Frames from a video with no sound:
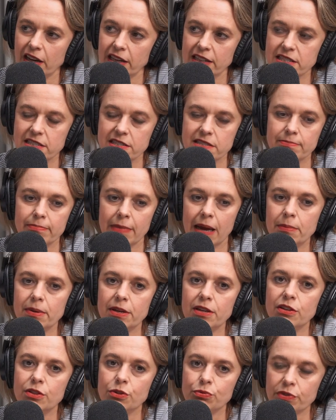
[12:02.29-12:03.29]
It's maybe
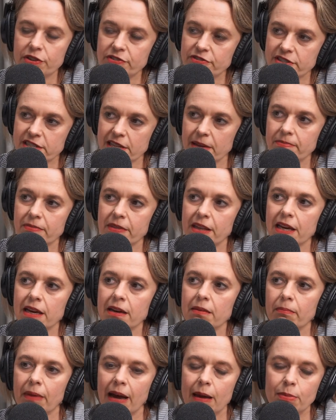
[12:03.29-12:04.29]
you thrift
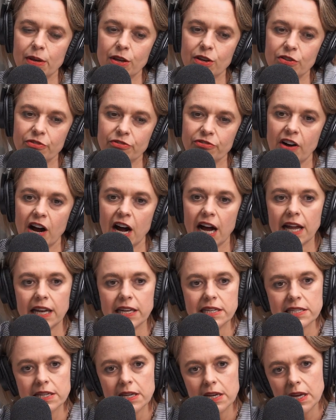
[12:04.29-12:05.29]
something, maybe you
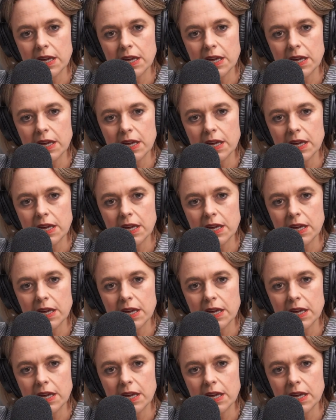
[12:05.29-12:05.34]
find